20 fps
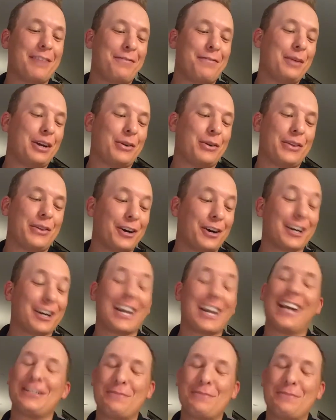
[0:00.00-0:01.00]
familiar with
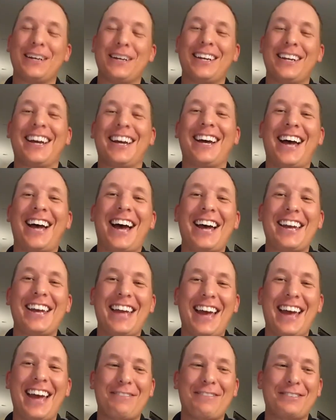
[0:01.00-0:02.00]
hurricanes, but
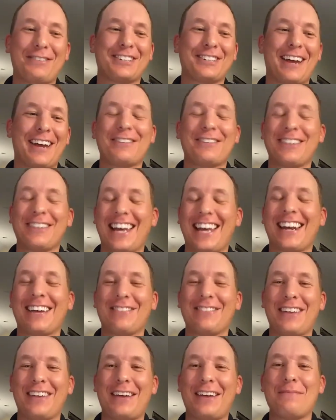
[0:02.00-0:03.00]
after
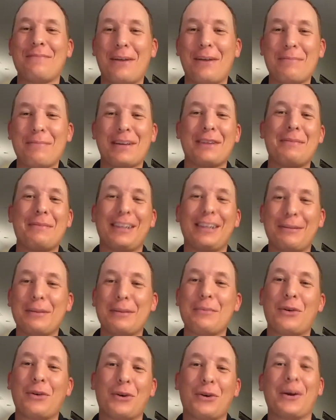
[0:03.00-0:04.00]
that, I'm going to be a
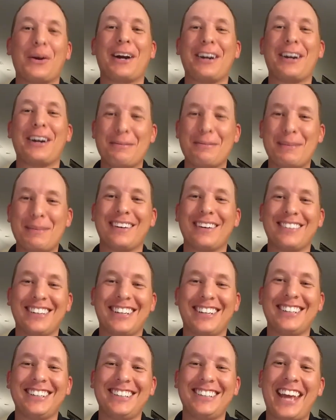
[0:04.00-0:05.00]
little bit more wary
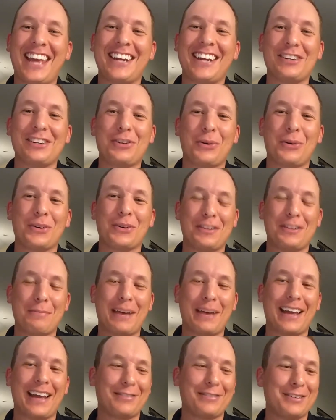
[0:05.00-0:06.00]
about heading towards
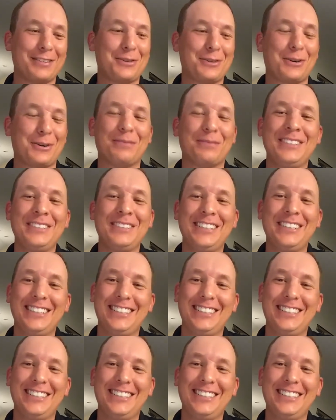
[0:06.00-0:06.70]
the path of a storm.